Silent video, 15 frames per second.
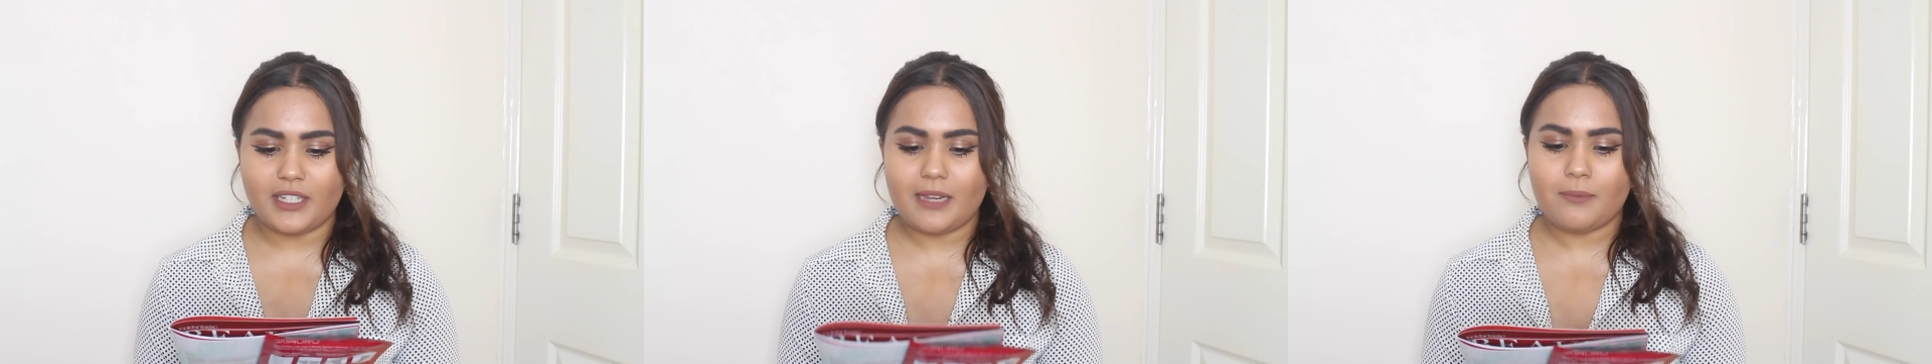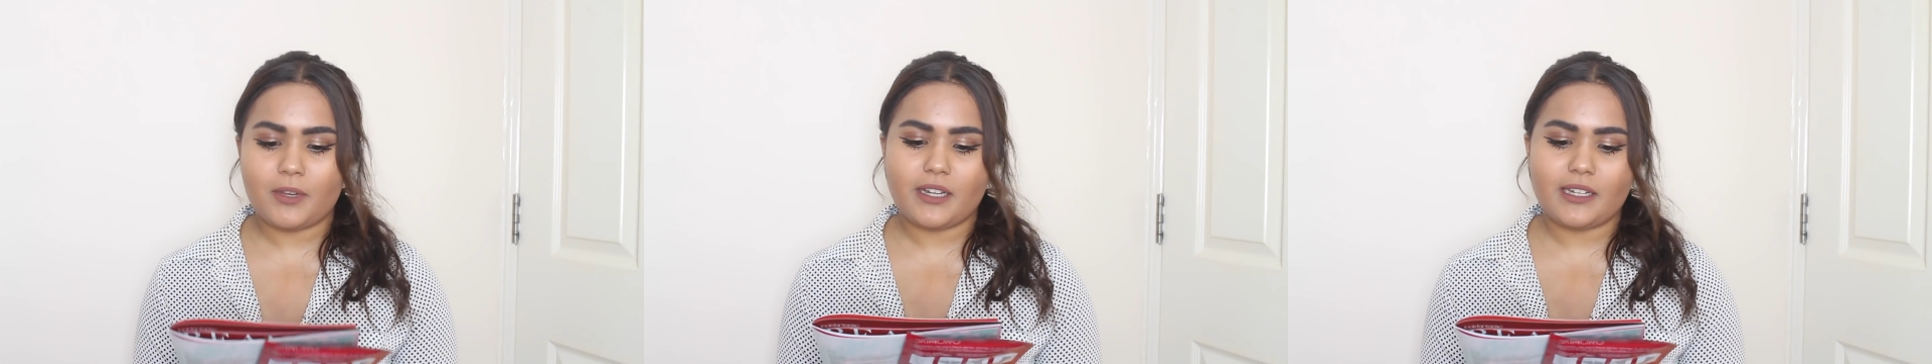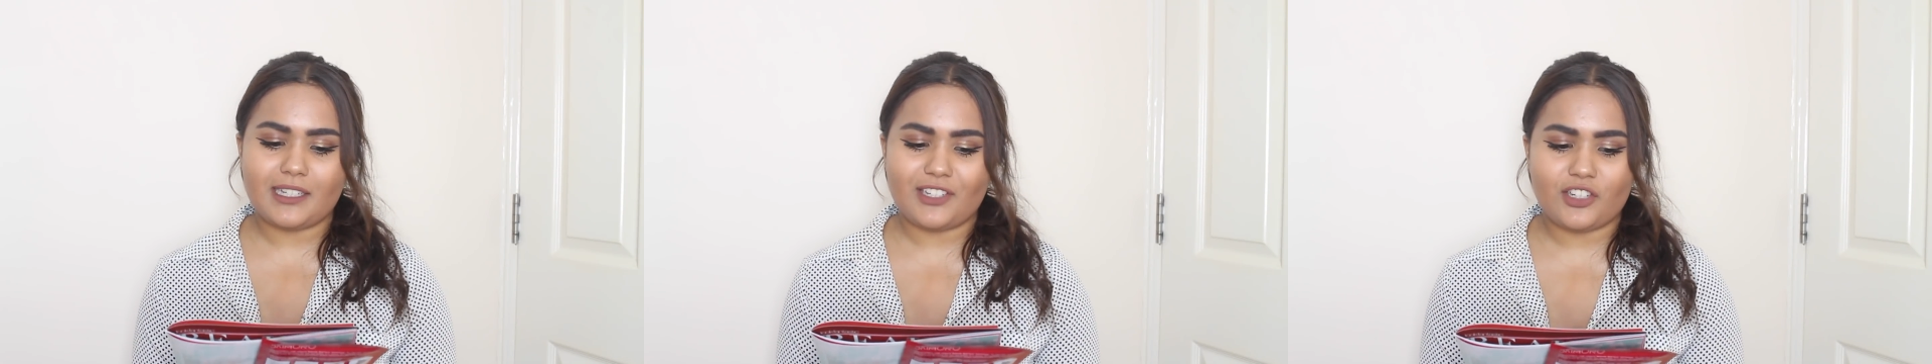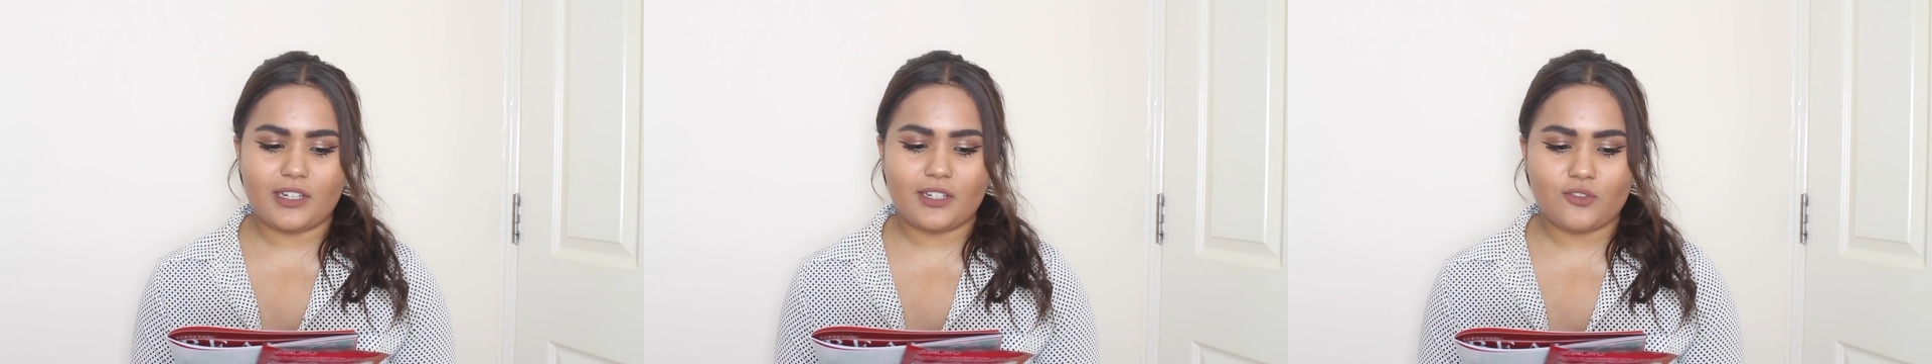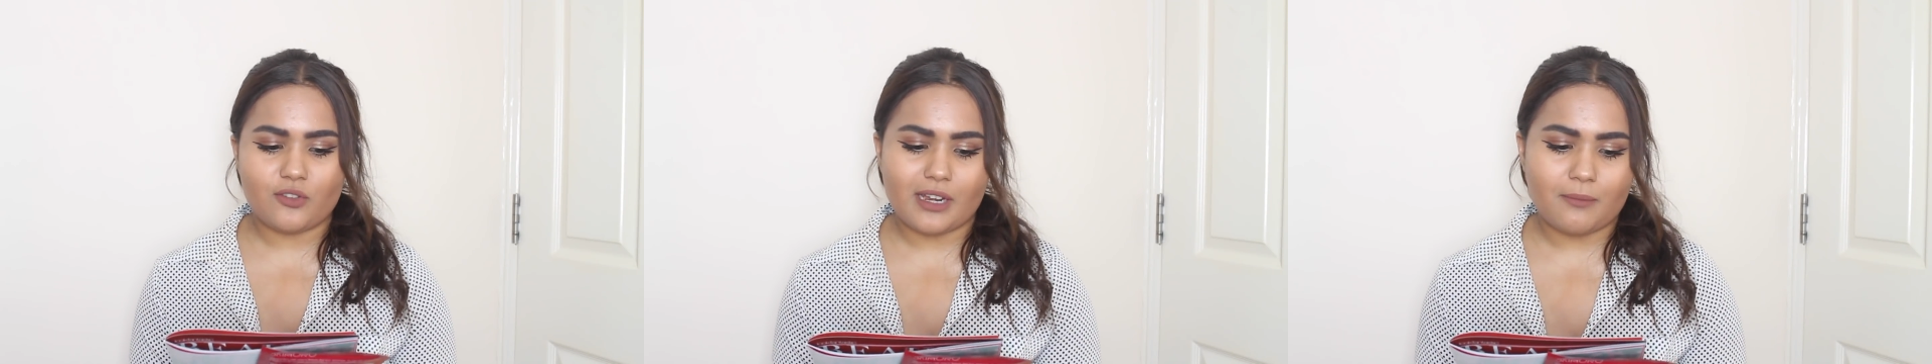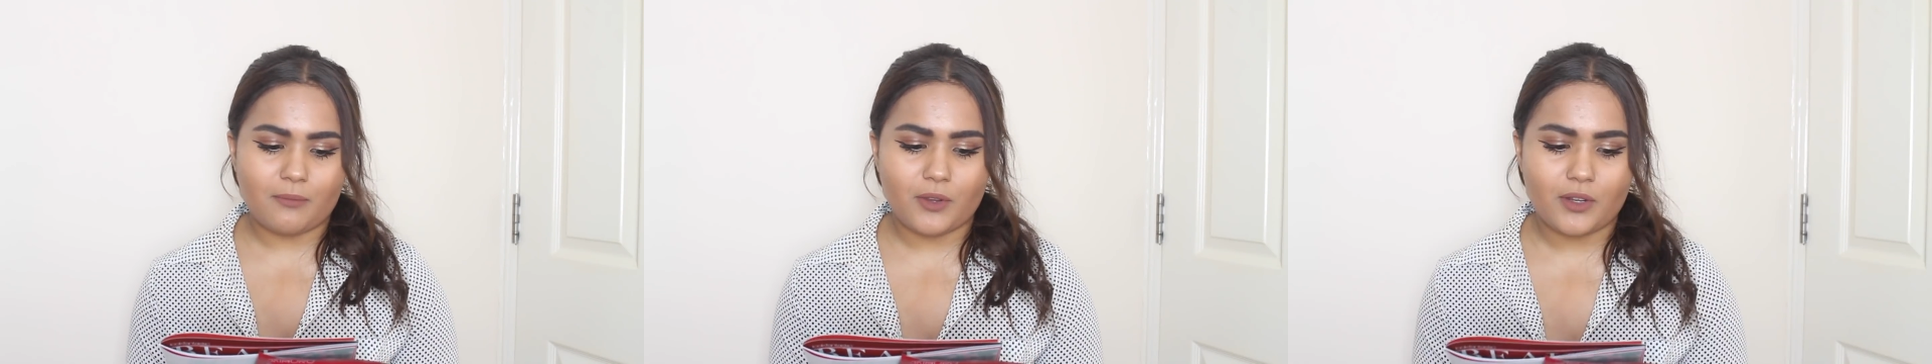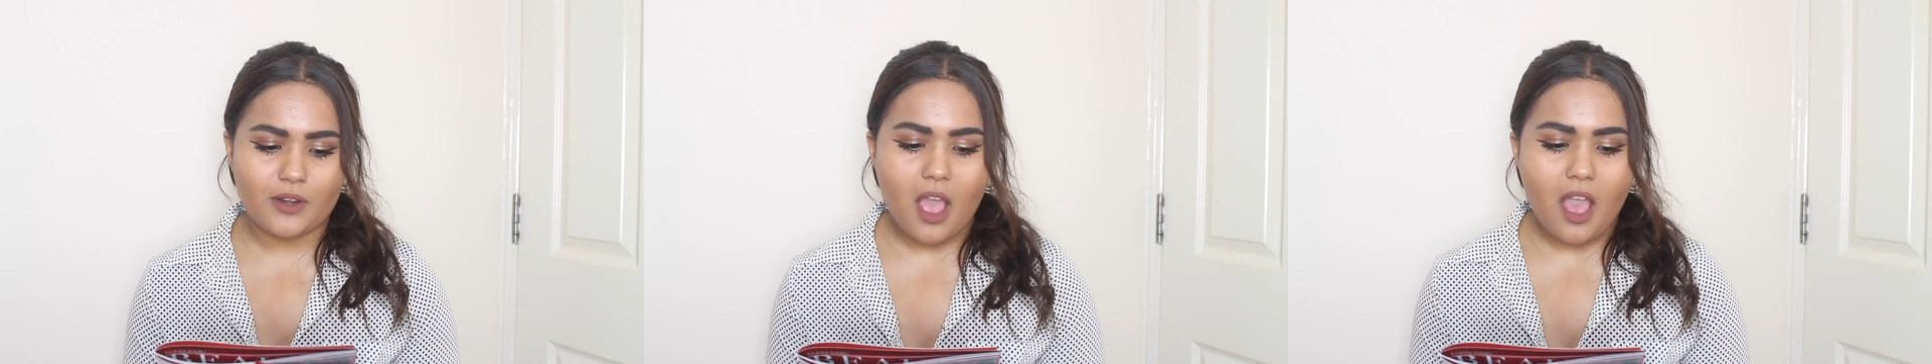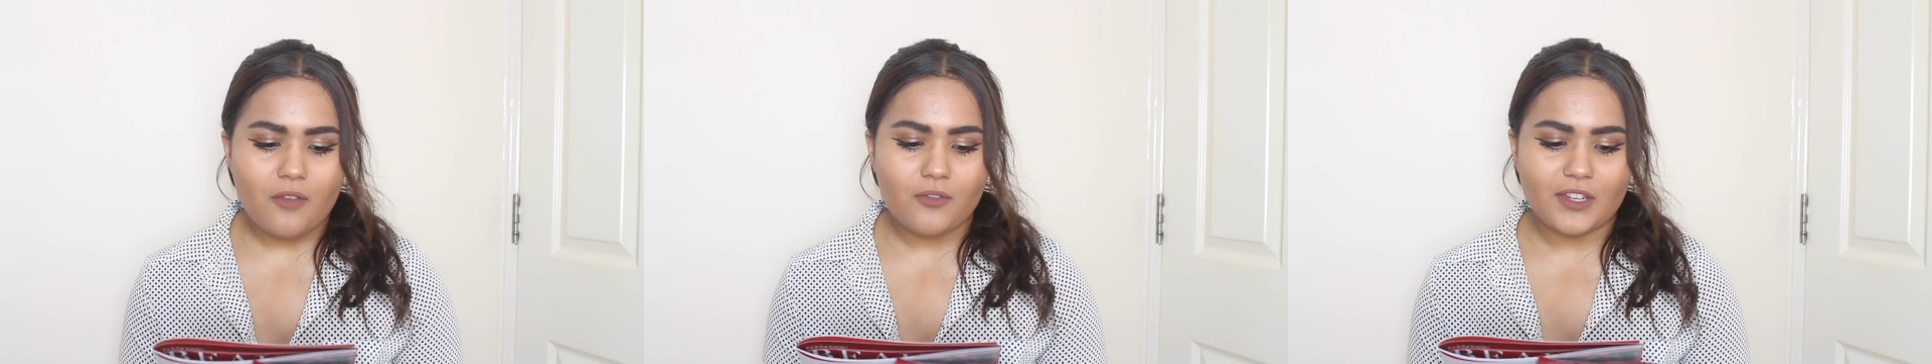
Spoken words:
deep conditioning treatment